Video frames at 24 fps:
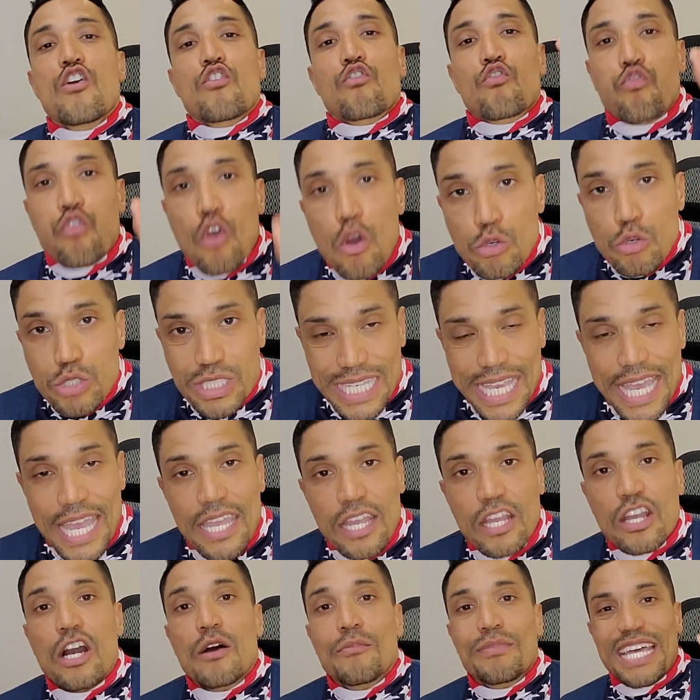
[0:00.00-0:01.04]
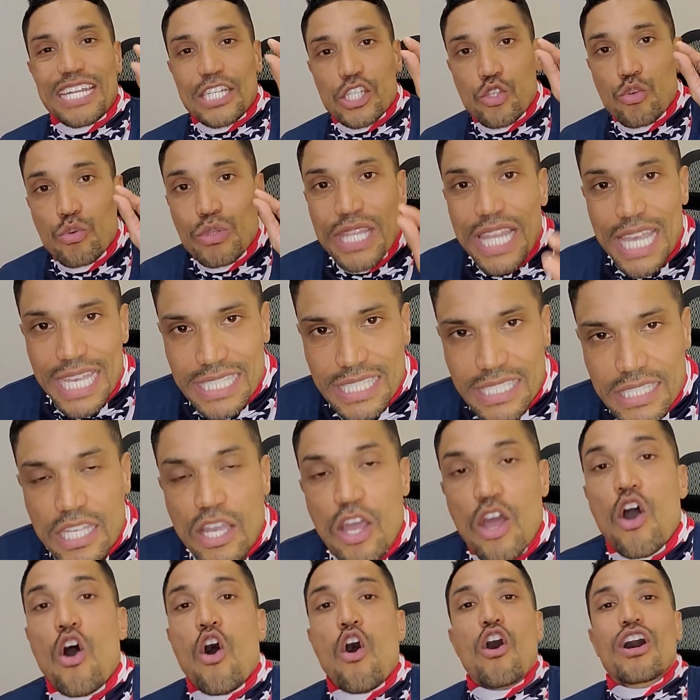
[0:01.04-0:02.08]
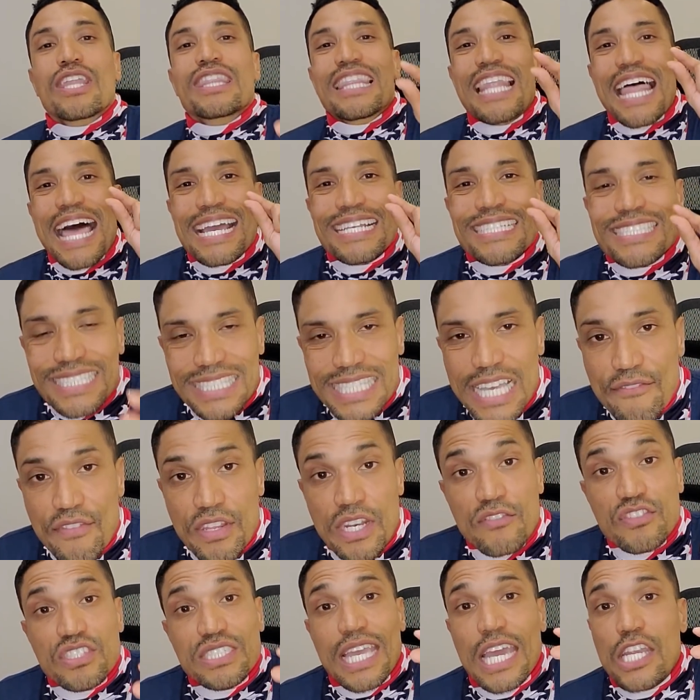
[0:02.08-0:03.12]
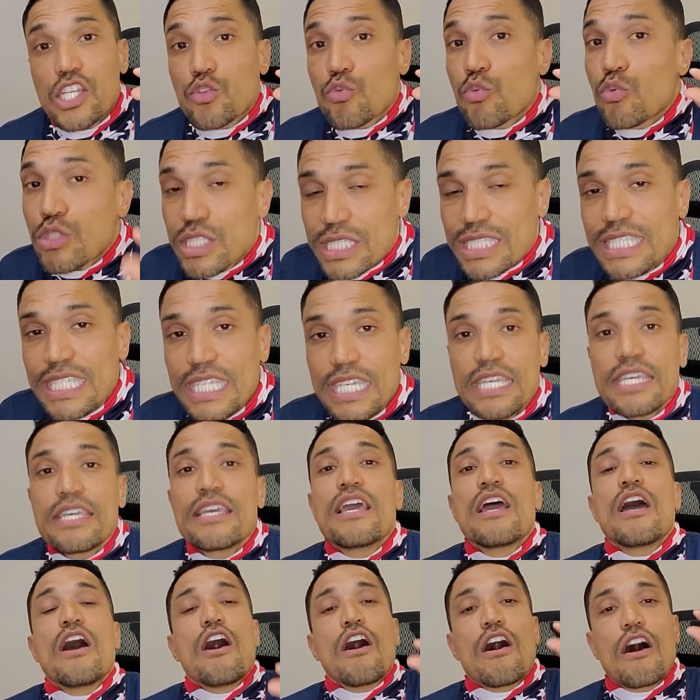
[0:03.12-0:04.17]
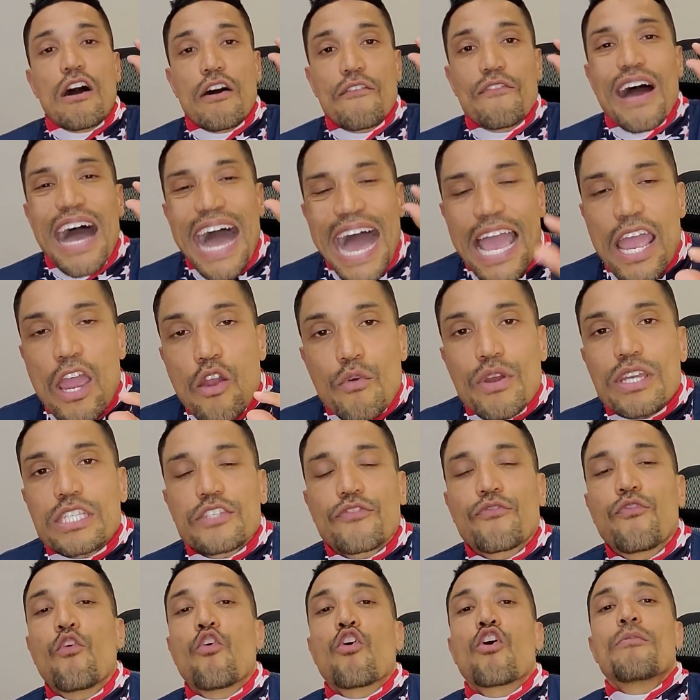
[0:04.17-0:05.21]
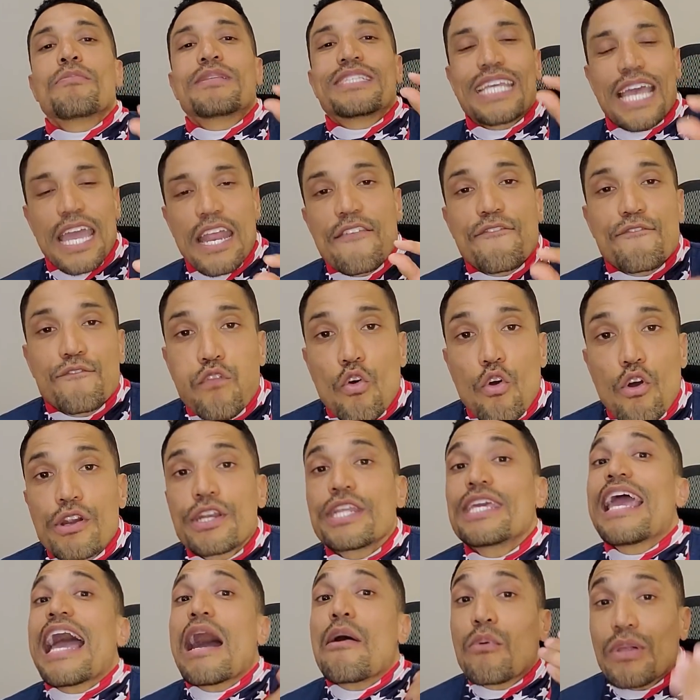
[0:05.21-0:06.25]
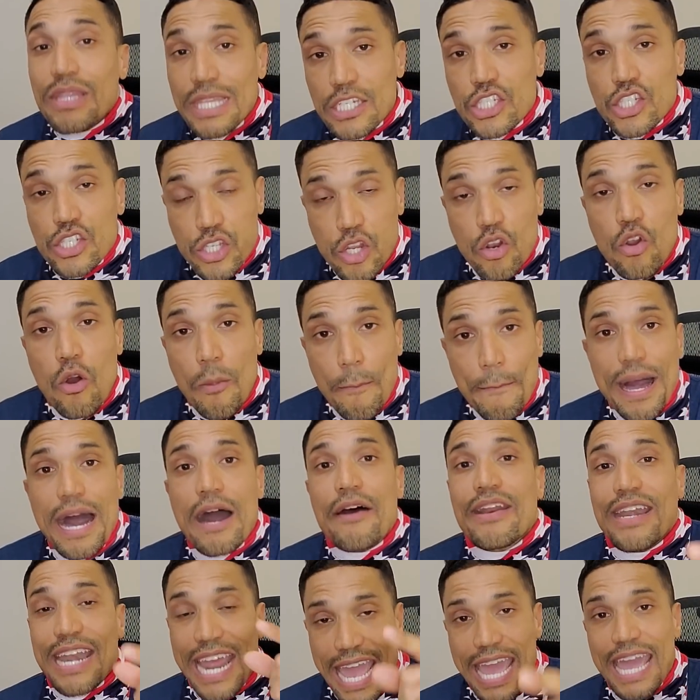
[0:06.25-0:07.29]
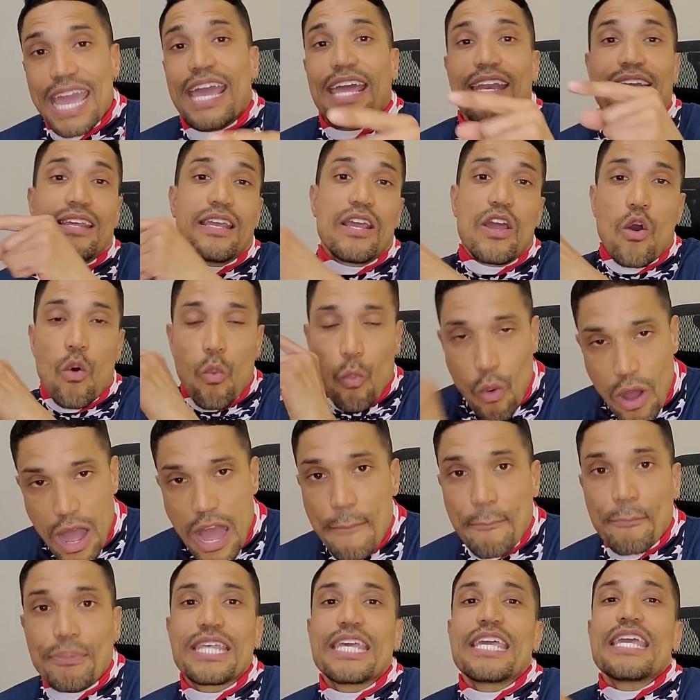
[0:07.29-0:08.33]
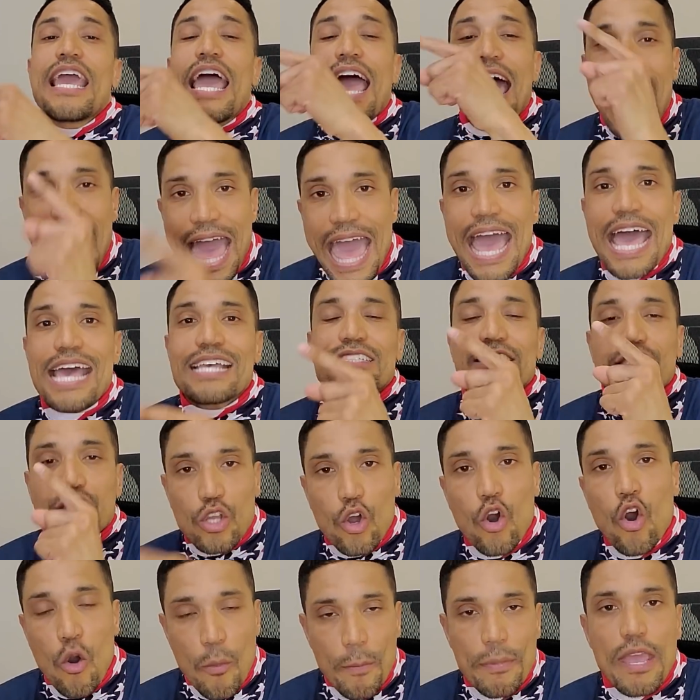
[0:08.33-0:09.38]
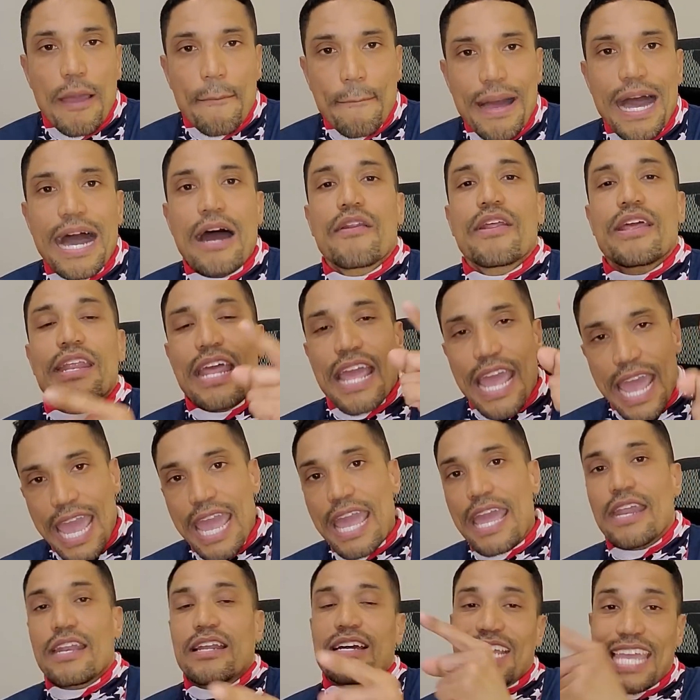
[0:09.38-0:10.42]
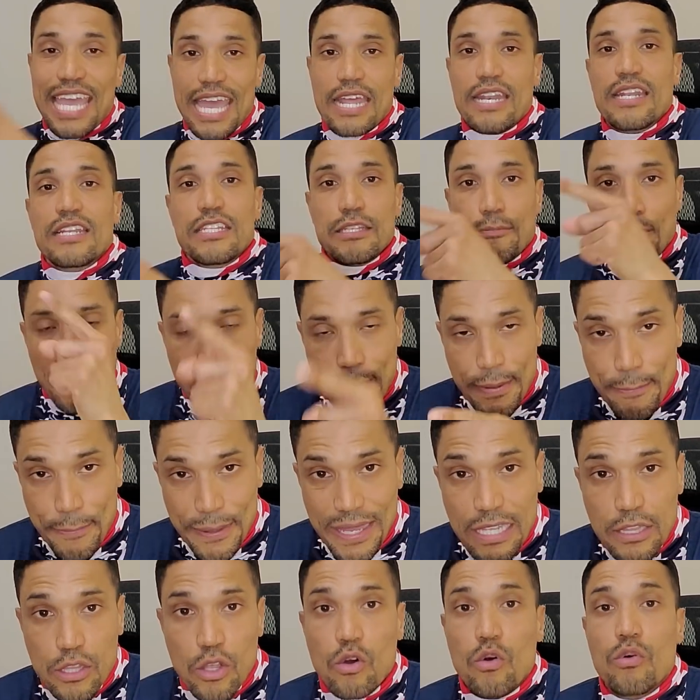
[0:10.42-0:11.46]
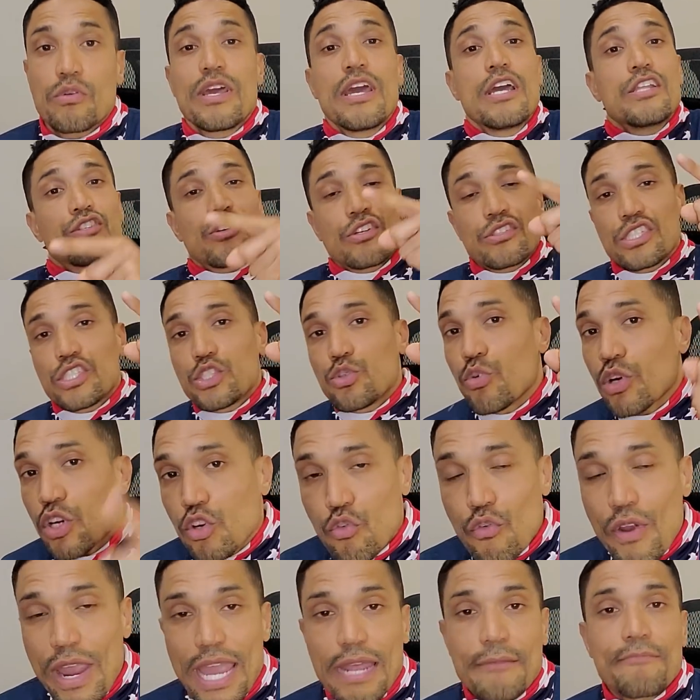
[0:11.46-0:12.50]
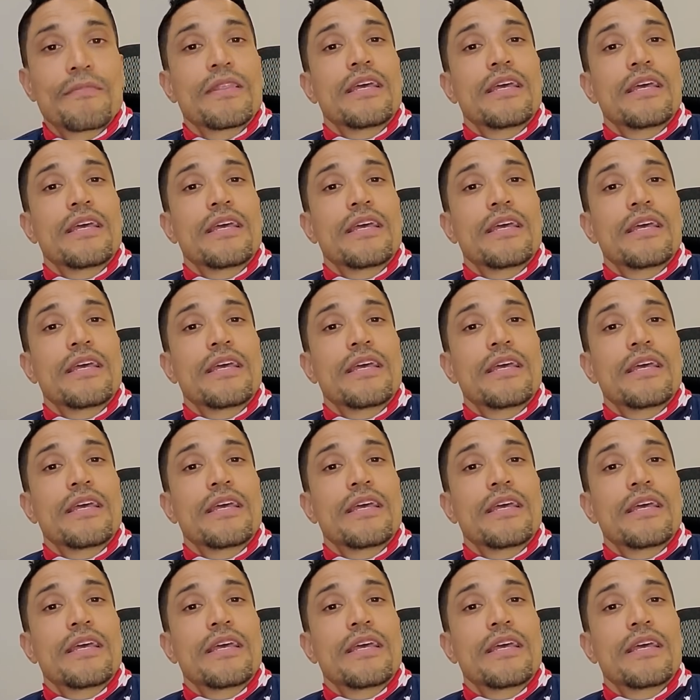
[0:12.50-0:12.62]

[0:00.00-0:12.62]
gross income that you list on line 7 of Schedule C of IRS Form 1040, I will let you know about it. And Womply has told me about it. And again, the PPP loan turns into a grant